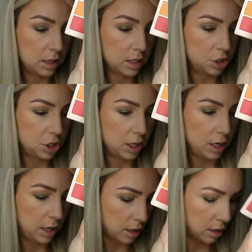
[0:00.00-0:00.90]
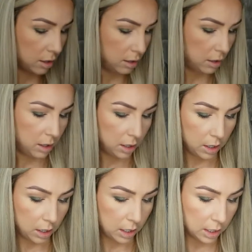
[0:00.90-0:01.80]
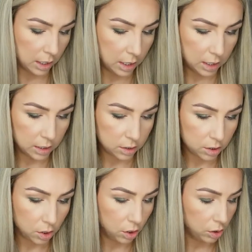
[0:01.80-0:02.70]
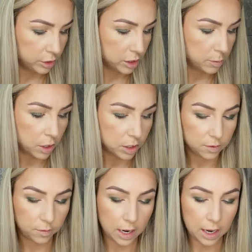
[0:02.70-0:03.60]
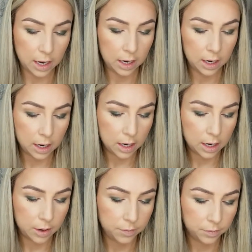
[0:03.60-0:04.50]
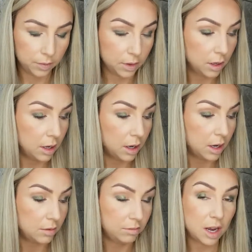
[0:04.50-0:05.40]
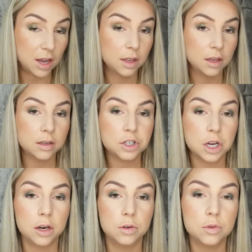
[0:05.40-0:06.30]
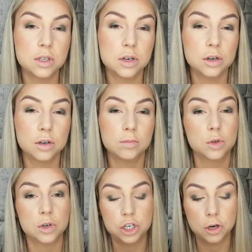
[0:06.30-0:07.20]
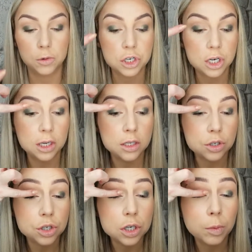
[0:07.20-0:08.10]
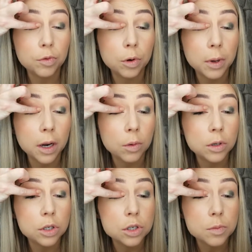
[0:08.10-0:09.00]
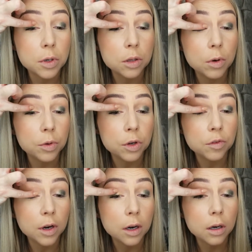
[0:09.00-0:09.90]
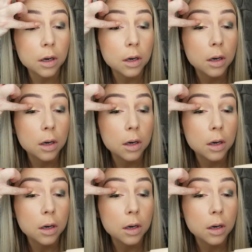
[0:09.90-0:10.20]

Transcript: this shade here. It is called Sparks Fly. I think shadows that are sort of shimmer shades usually perform better when you just put them on with your finger.